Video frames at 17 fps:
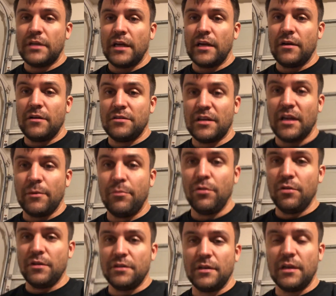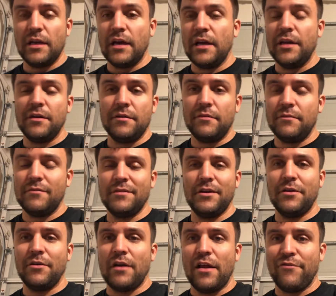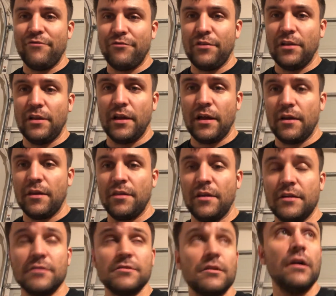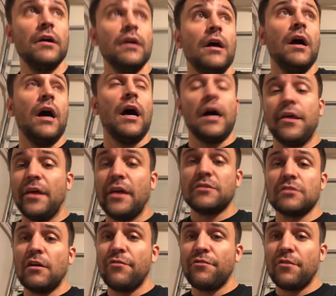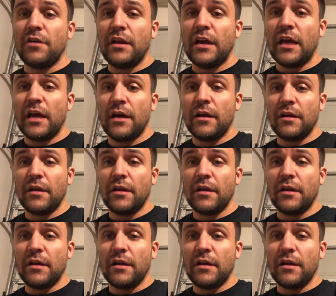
go take a bullet in the gut and, you know, not even feel it, kind of thing. So that's all for today.